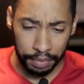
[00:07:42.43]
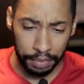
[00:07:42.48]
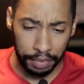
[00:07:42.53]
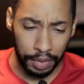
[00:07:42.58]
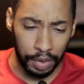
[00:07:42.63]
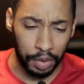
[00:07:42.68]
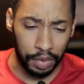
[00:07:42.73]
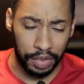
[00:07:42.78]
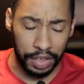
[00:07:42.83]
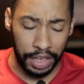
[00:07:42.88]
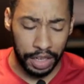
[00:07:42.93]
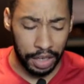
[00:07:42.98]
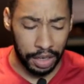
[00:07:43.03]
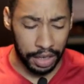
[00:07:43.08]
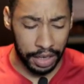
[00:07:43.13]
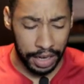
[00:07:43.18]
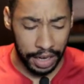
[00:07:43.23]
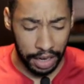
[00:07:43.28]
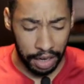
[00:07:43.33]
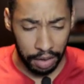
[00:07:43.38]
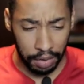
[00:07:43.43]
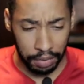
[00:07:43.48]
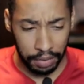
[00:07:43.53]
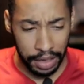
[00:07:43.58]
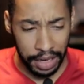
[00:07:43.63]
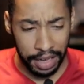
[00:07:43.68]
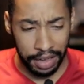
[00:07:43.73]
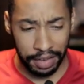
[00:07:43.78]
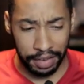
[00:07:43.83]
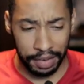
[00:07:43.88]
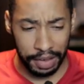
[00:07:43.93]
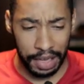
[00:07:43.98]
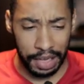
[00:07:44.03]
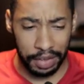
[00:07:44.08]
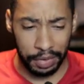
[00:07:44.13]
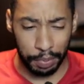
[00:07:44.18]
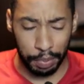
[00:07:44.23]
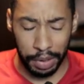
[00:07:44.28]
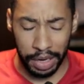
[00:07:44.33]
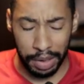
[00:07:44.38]
you'll see your account.
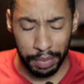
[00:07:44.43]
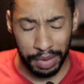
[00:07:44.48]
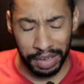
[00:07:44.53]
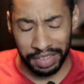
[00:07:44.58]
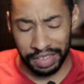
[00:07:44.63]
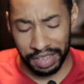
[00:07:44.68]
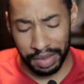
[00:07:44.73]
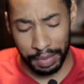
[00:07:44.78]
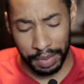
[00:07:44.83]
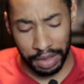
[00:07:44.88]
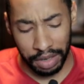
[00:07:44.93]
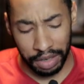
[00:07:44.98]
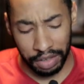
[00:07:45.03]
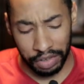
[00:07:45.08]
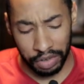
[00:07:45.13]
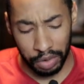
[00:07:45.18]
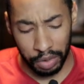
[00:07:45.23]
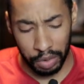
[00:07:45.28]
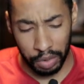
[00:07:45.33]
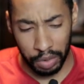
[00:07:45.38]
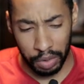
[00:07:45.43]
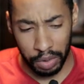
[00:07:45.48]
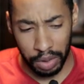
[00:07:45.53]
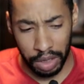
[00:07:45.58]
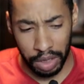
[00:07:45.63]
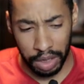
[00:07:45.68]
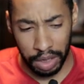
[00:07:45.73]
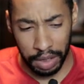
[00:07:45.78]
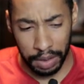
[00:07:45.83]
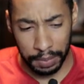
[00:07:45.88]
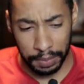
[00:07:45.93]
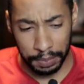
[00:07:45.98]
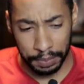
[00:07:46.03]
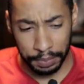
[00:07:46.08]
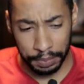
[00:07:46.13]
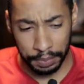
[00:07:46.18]
It's pretty much similar to